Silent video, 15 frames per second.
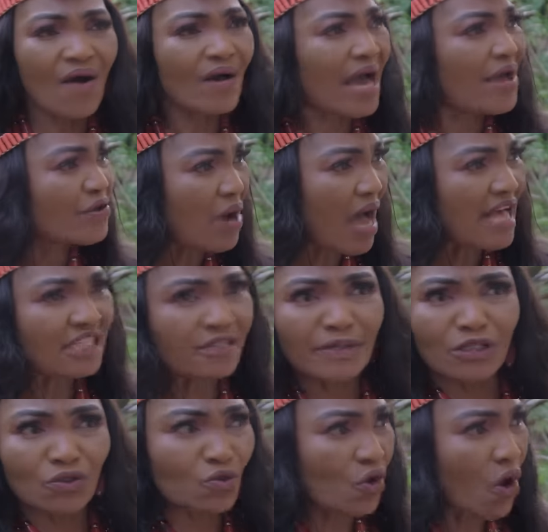can you ask me
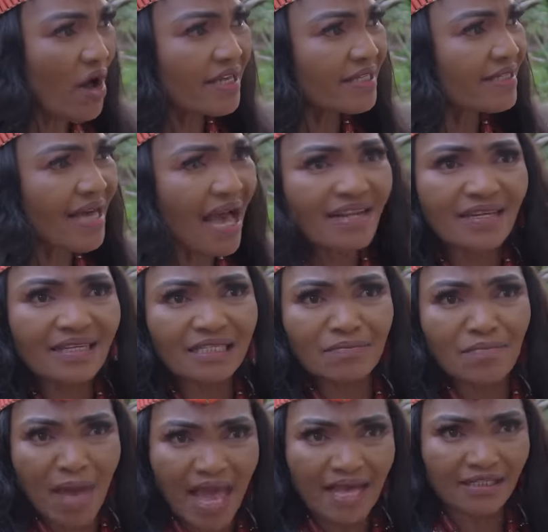to go inside this
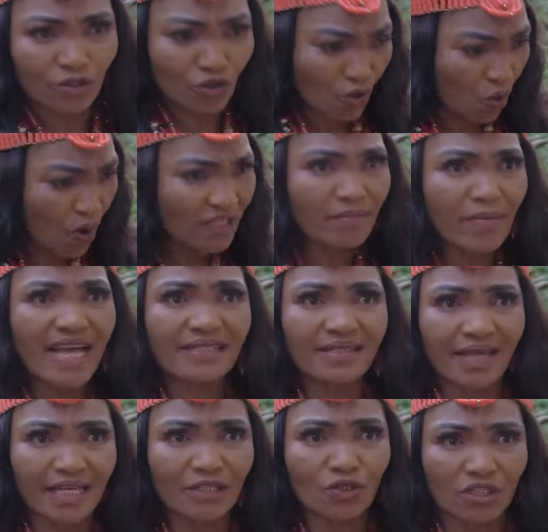mess? Do you want my skin to